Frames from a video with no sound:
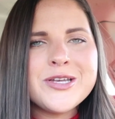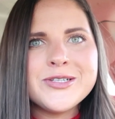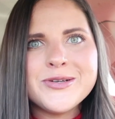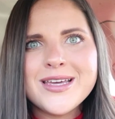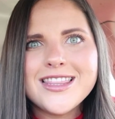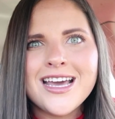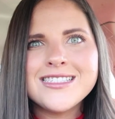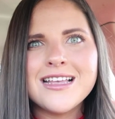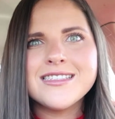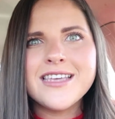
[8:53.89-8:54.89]
and you're doing
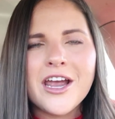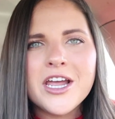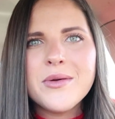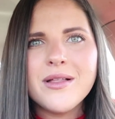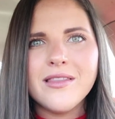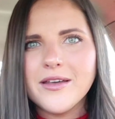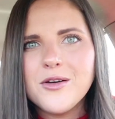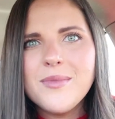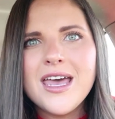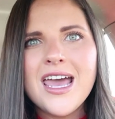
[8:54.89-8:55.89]
things that scare you a
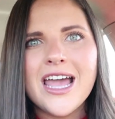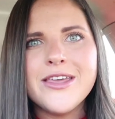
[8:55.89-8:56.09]
little bit,